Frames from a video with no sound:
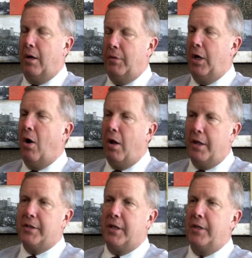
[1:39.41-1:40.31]
I mean, all
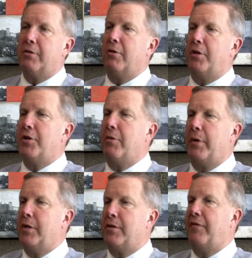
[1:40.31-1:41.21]
these things are
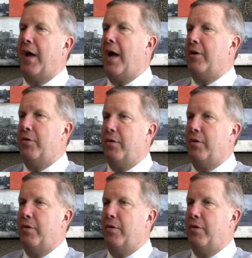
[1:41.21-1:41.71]
determinants of value,